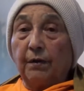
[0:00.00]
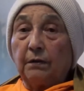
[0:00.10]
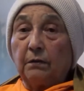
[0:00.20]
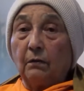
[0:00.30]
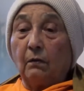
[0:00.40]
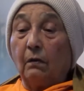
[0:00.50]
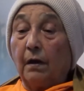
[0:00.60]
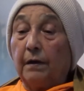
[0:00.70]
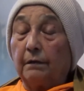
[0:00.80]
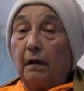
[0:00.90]
Do it,
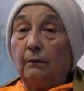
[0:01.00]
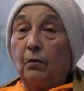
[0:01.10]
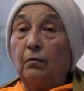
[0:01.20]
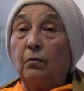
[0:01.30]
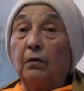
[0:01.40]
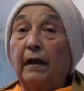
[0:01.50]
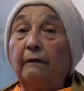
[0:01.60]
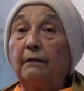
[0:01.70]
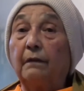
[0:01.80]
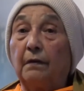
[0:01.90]
or else I'm going to
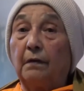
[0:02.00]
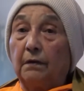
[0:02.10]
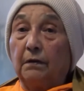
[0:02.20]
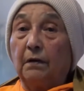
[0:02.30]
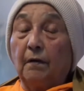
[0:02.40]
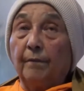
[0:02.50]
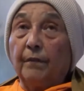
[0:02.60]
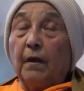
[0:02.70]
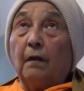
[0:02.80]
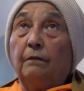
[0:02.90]
cancel it.
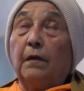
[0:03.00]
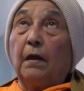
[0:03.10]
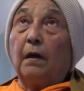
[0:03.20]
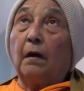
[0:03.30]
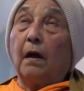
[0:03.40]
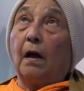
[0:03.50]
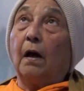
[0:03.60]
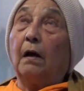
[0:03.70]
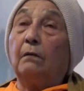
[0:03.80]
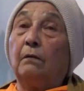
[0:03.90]
Then
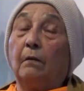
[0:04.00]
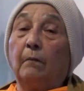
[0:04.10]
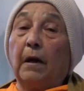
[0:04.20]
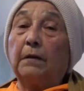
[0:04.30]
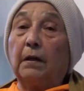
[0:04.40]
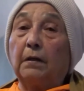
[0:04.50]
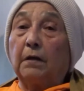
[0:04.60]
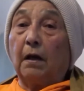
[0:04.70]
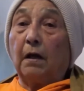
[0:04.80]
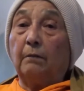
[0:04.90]
I, by
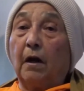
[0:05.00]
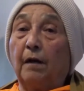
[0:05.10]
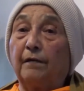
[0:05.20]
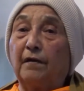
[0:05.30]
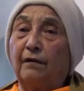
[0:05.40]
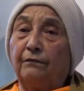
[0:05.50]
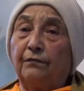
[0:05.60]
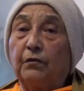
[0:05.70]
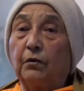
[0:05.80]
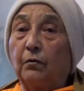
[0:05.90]
that time,
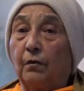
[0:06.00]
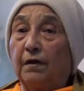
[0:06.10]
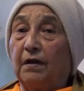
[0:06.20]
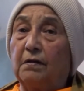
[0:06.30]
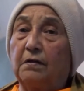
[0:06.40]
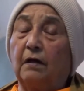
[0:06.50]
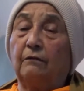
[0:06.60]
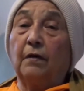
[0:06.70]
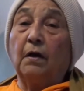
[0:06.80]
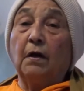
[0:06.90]
150 Koreans
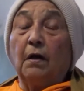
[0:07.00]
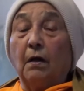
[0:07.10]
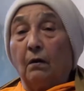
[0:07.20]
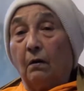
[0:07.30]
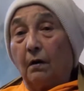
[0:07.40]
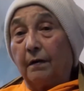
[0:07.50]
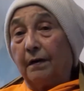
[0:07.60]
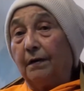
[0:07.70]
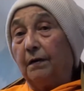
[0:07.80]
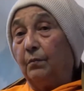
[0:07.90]
have
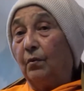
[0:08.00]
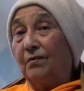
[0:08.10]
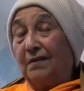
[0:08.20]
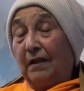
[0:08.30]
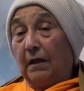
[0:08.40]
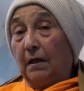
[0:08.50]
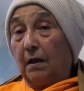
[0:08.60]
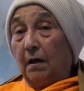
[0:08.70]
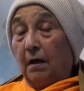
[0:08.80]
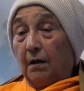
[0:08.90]
already booked
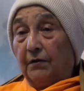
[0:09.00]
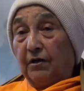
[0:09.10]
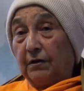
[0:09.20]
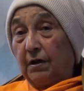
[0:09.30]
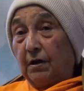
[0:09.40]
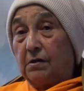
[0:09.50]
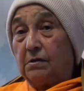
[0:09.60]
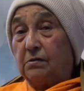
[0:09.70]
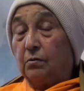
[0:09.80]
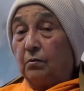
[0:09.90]
their
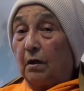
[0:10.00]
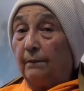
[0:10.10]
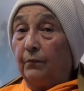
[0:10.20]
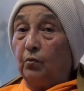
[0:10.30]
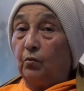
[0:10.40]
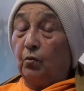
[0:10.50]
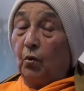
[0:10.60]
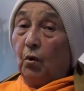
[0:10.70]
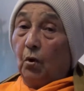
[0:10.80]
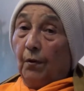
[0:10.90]
tickets to come
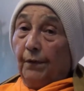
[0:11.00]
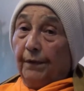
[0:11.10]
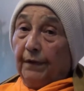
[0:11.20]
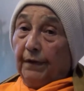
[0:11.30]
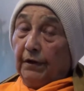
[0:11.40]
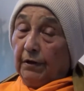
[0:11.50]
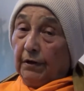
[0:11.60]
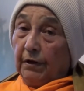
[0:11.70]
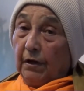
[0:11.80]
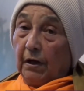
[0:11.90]
to India,